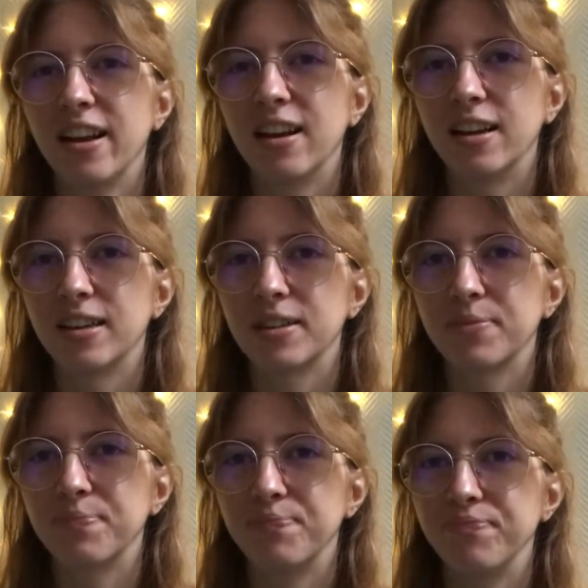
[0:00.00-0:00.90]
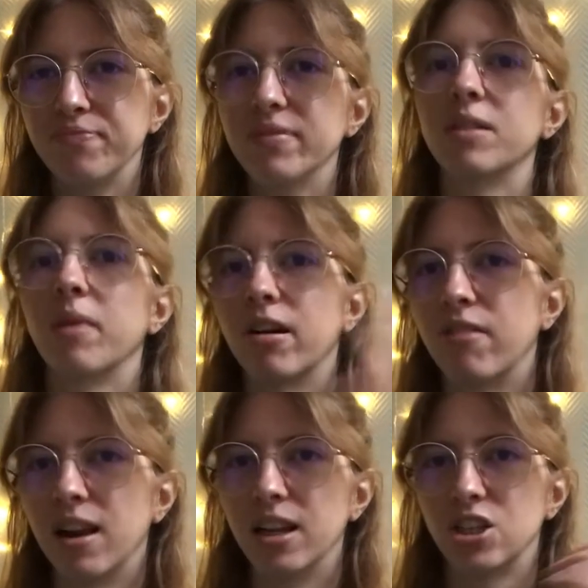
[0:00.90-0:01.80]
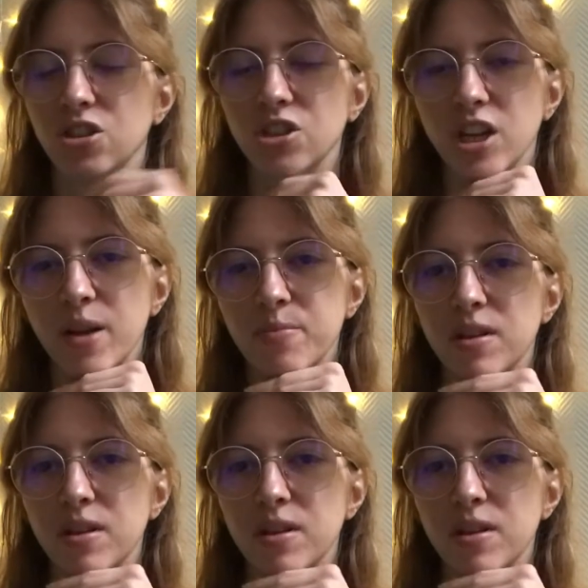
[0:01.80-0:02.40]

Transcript: Like in my relationships,